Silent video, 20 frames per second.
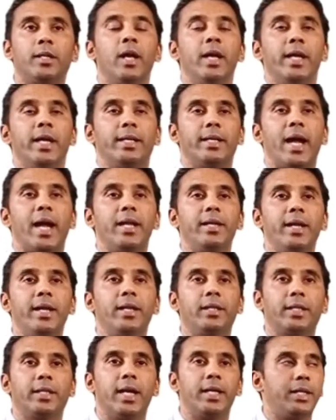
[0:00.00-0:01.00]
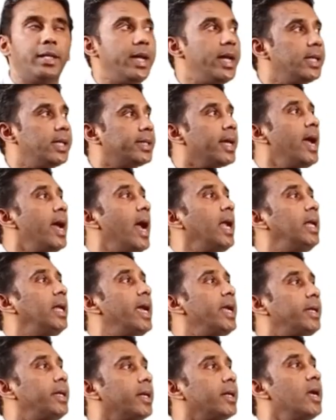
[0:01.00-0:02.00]
in 1930s and
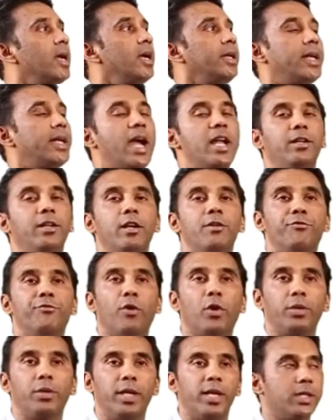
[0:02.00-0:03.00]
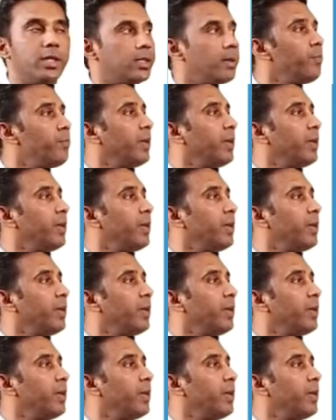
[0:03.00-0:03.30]
later 1940s.